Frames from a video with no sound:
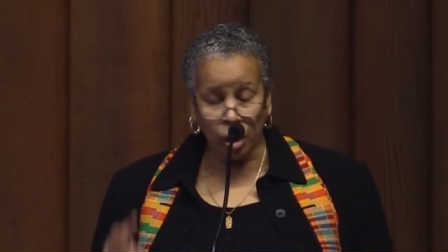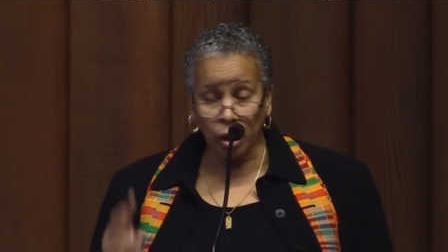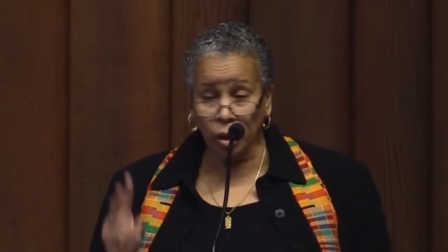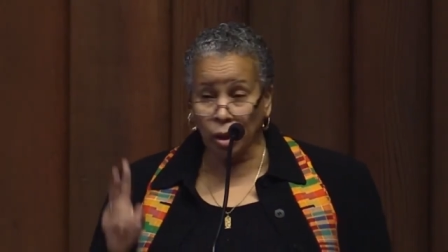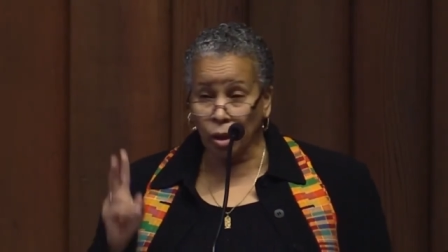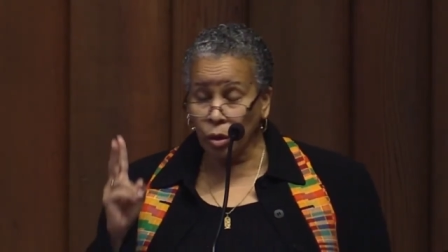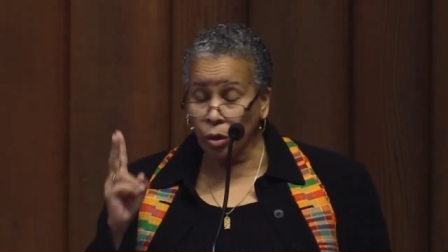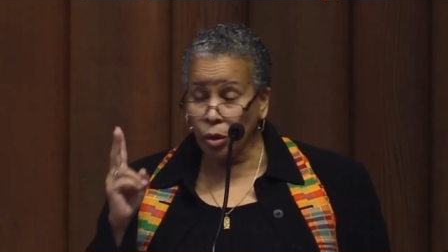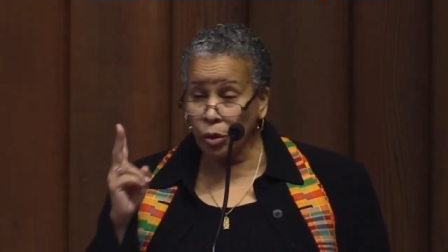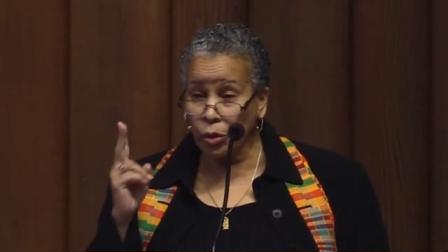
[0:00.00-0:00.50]

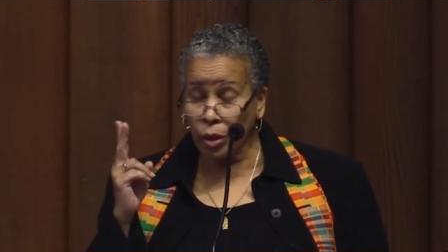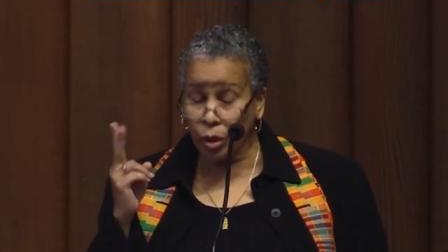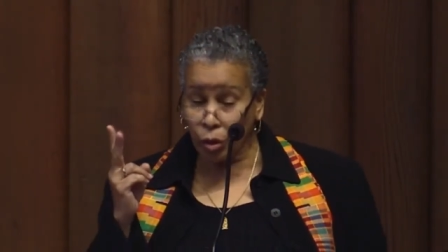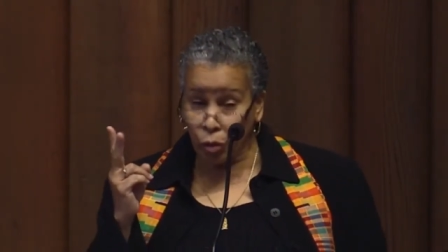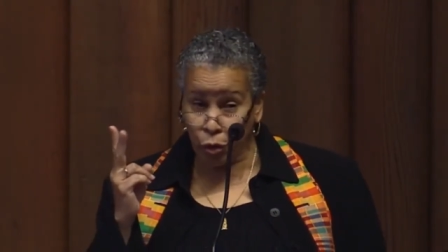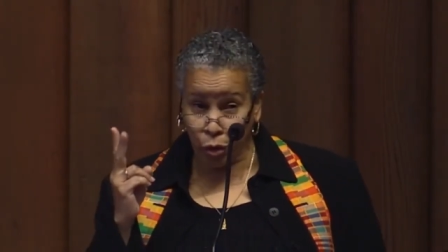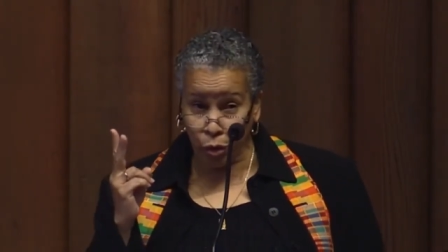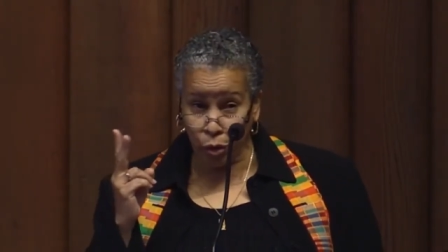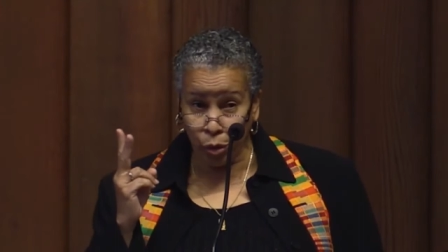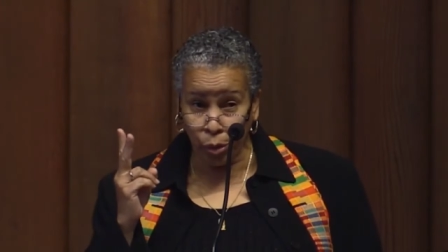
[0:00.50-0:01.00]

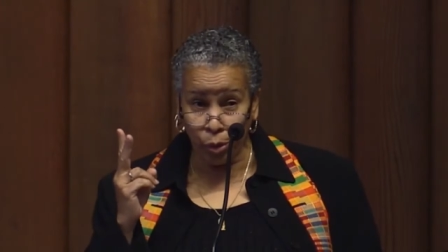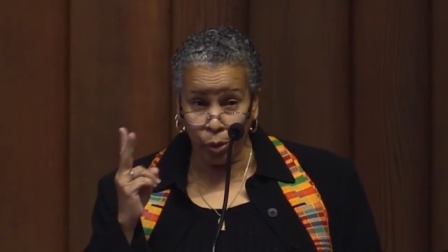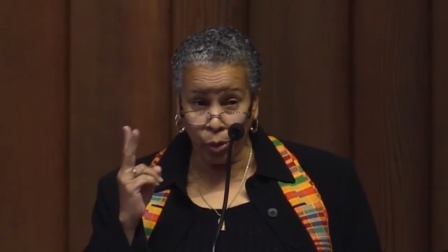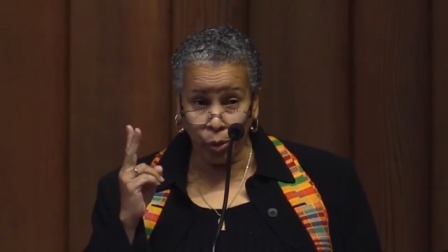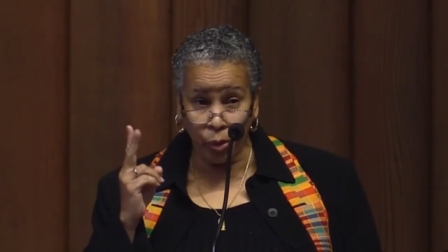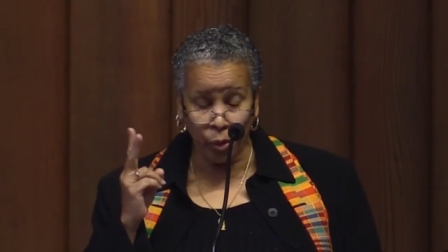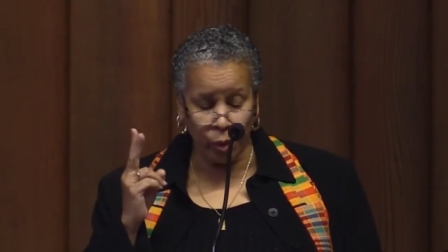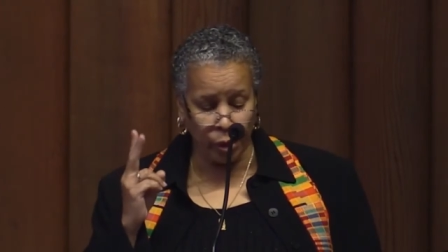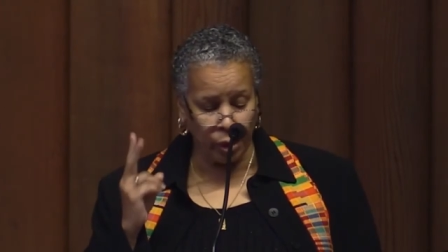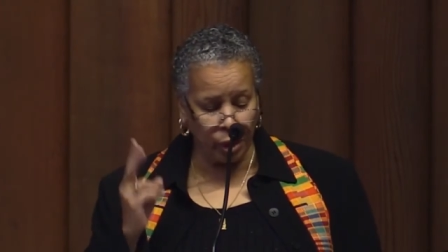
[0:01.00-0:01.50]
including
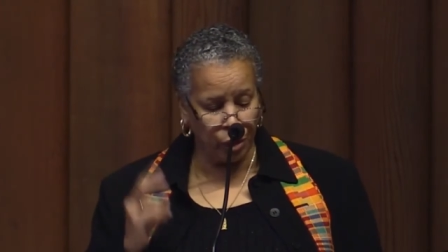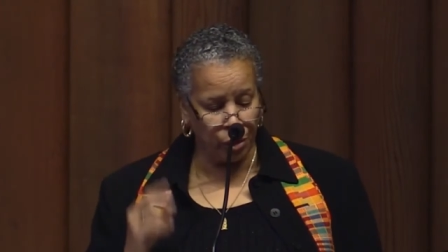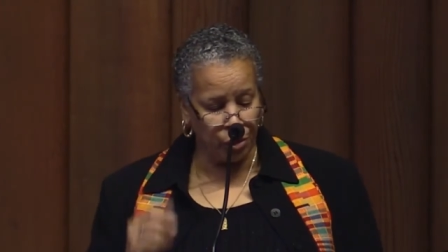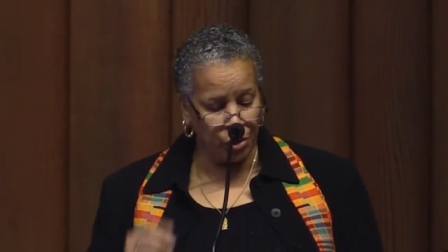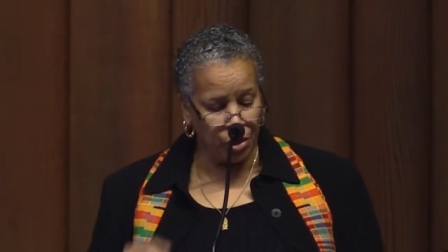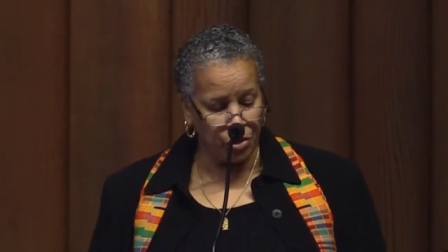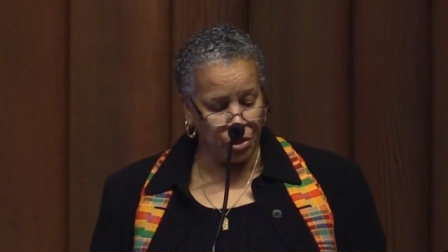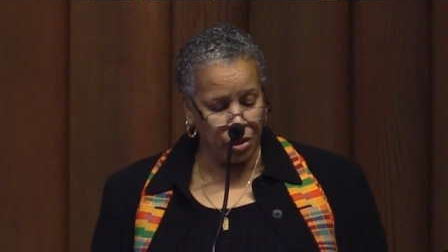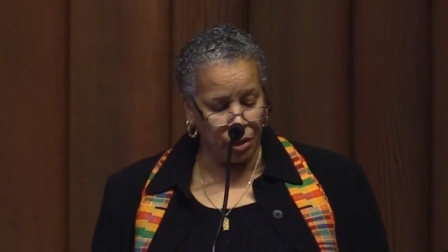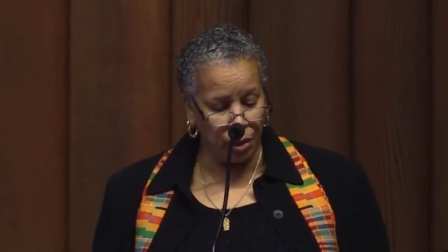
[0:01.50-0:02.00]
two who are
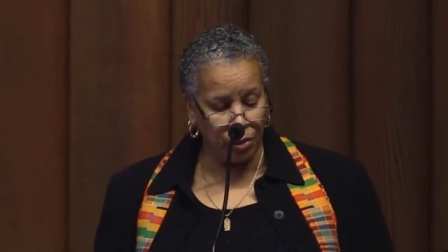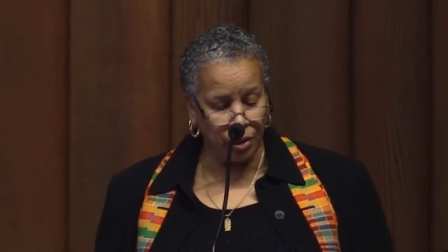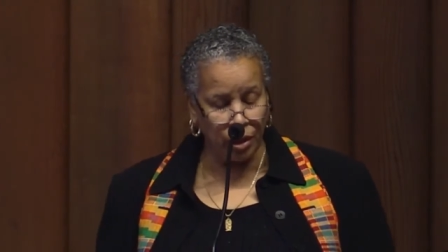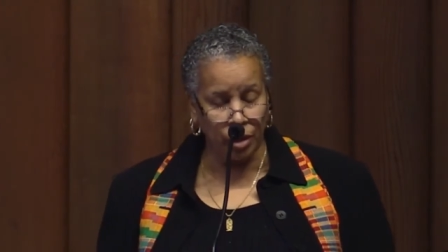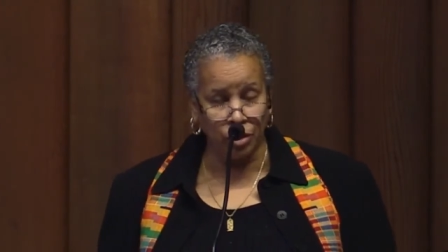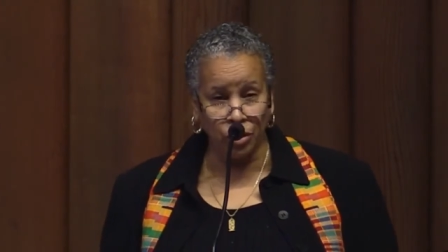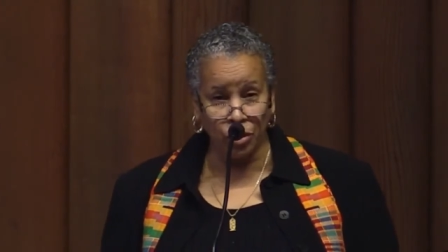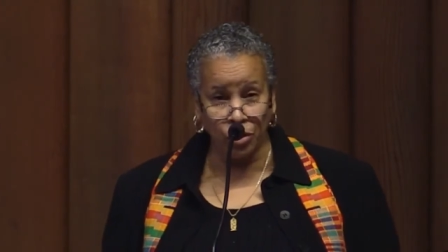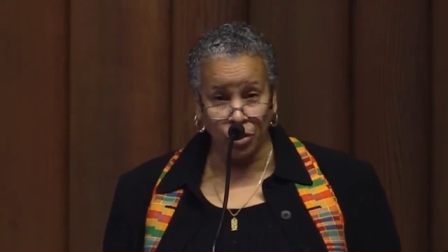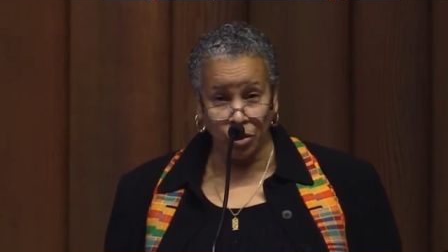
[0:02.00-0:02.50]

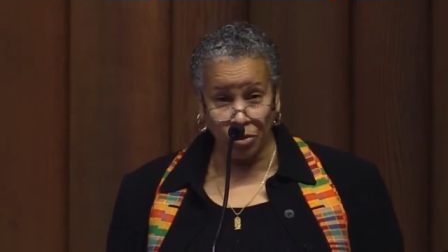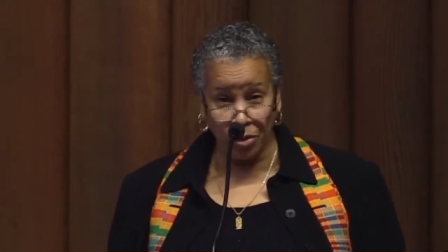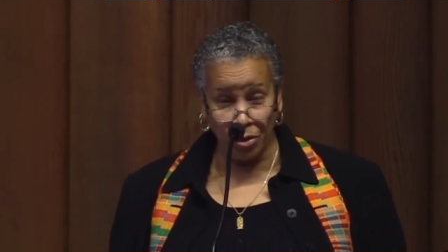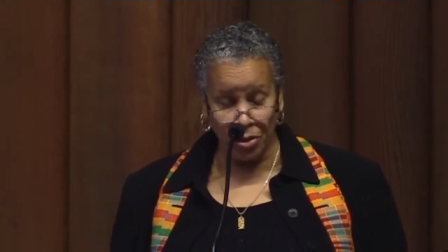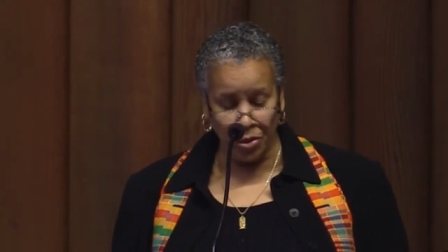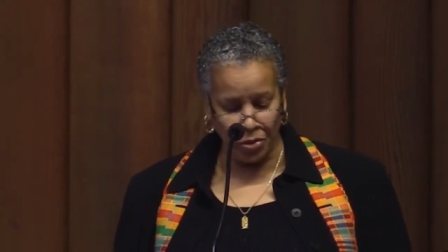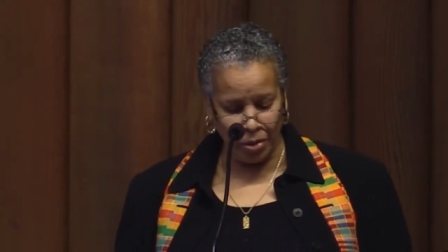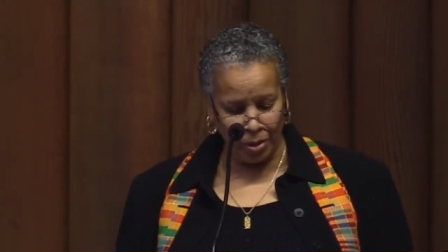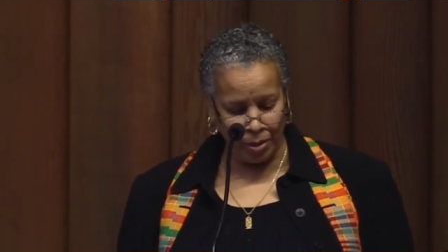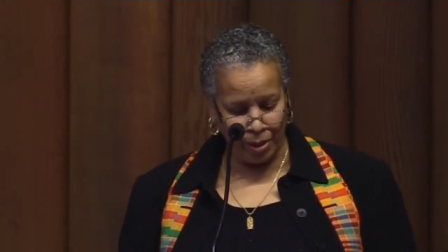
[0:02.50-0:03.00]
Unitarian
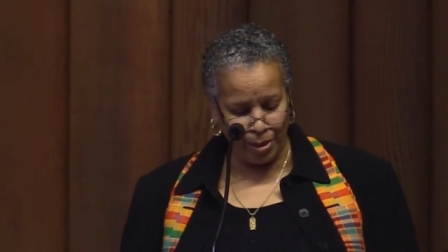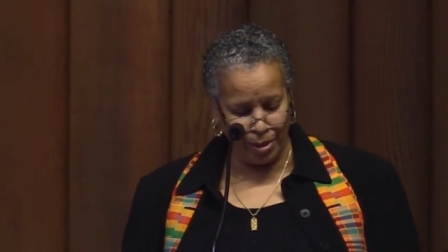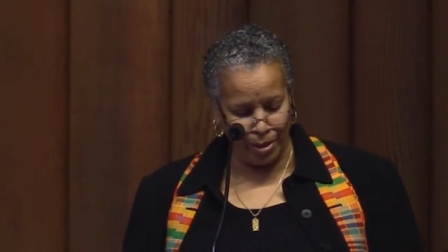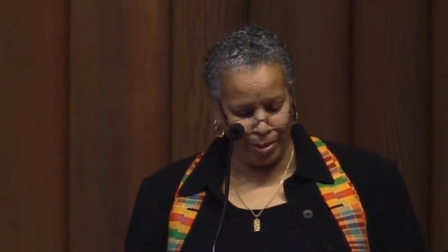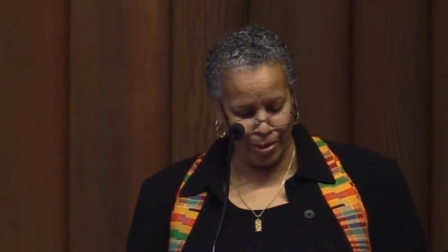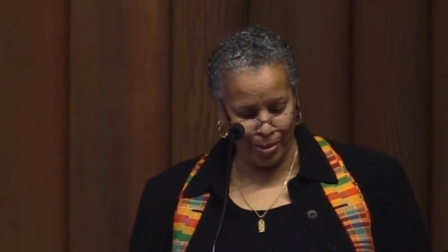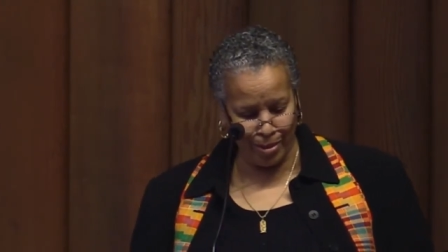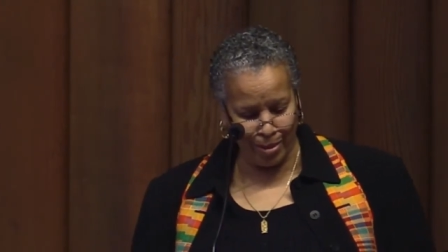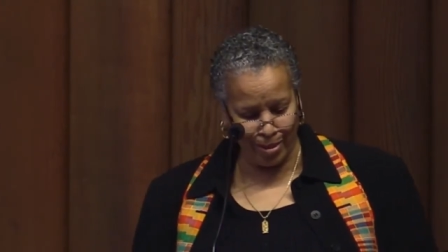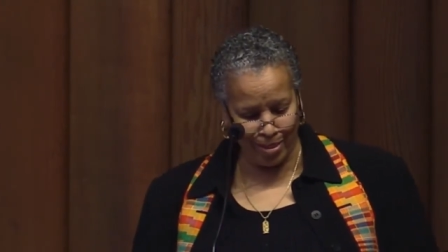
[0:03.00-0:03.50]

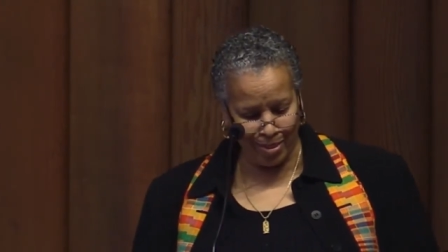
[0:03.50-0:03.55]
Universalists.